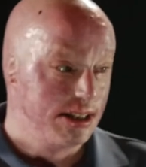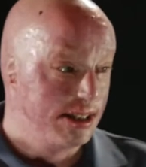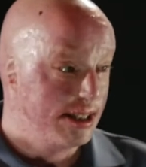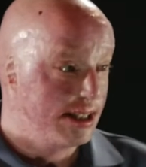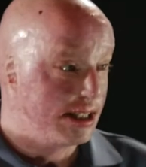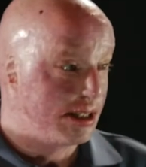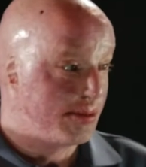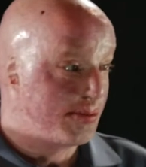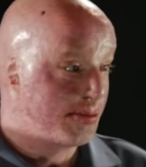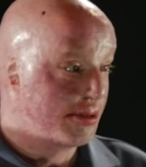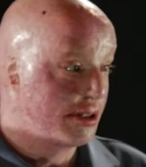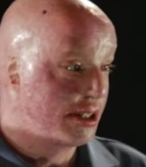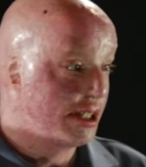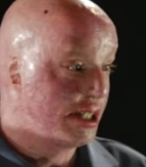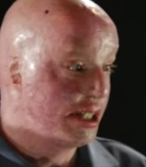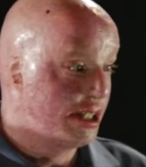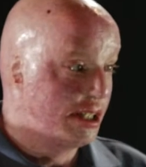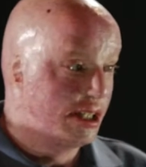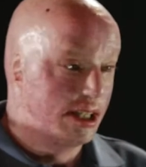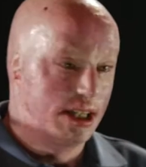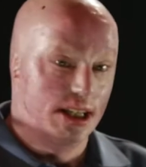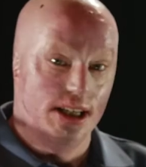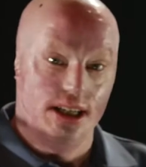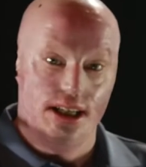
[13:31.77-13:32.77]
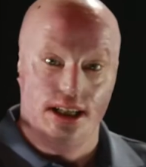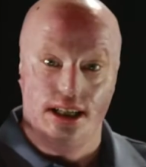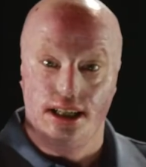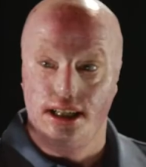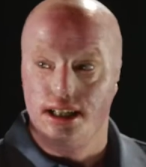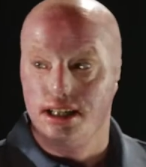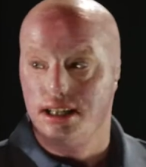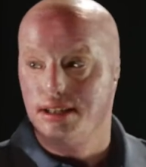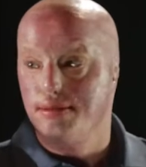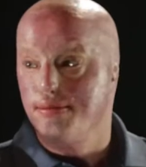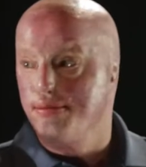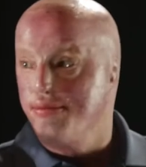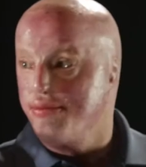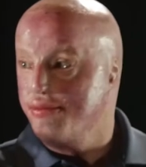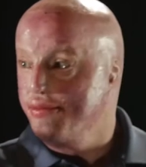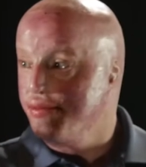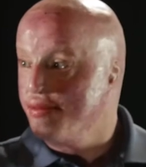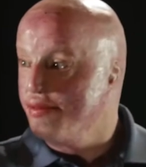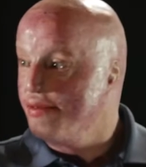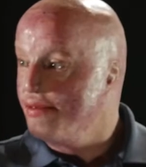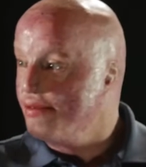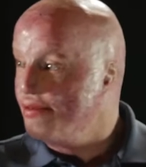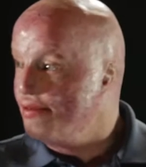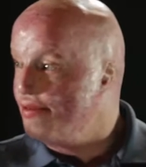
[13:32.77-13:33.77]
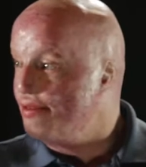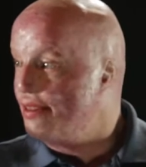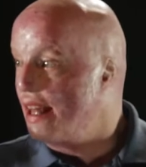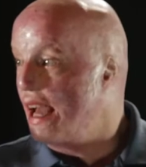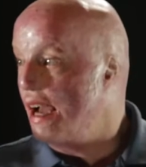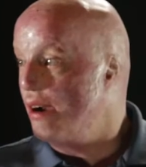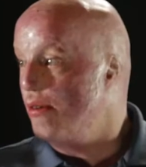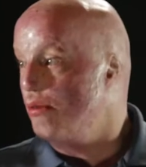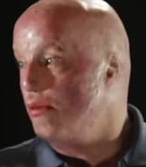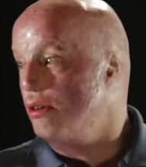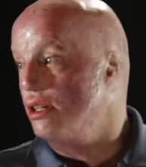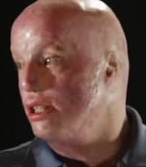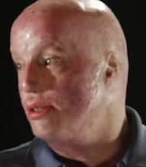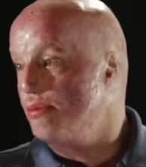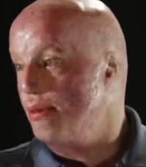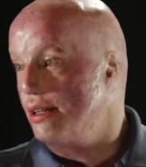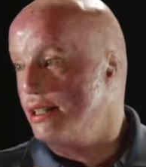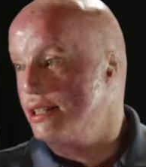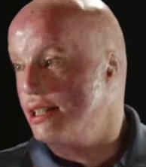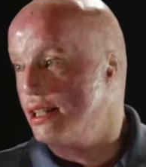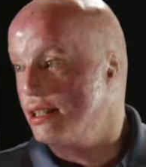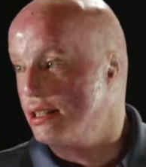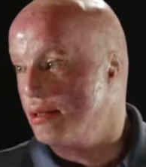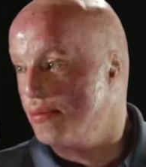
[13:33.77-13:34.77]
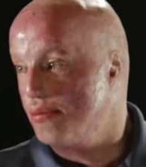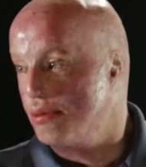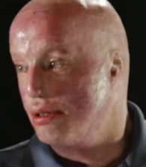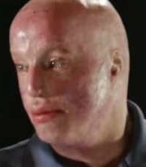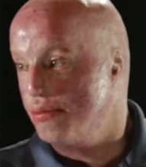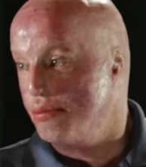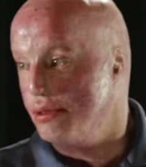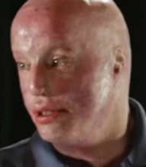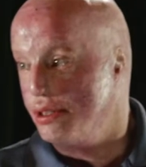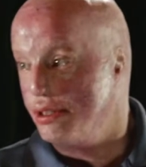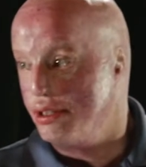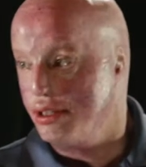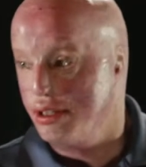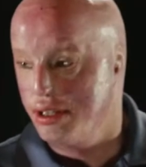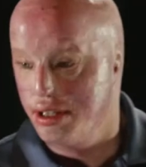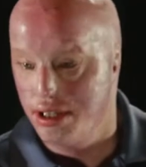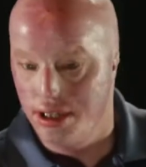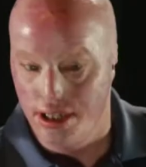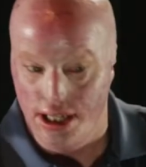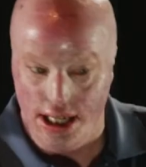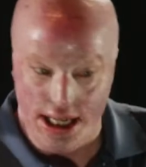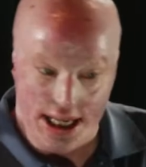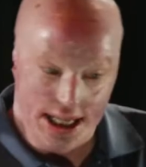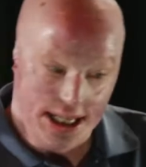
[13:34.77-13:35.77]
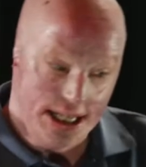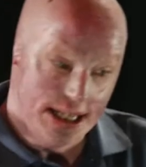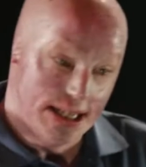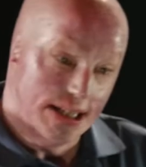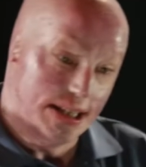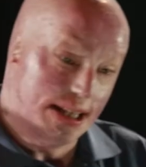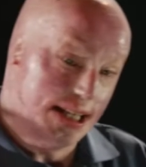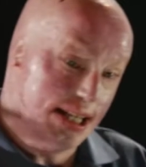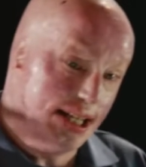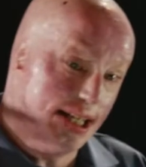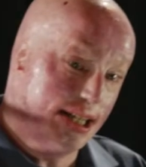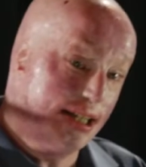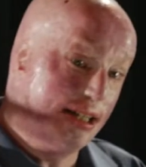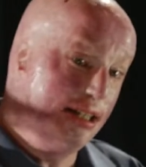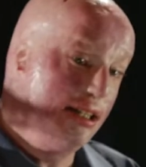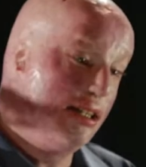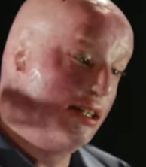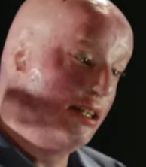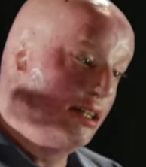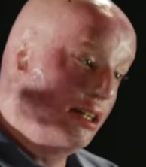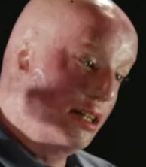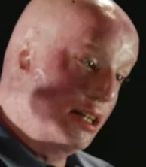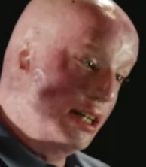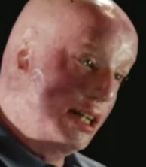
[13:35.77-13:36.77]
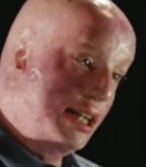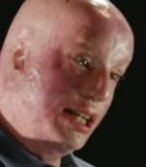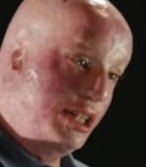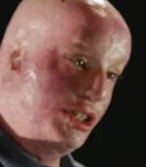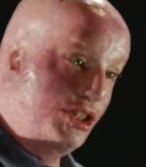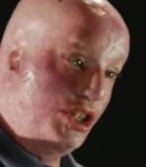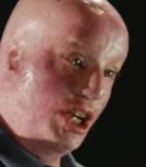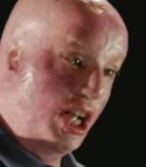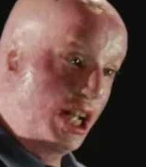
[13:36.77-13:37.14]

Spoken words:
the discipline. That was my sense of purpose. And then it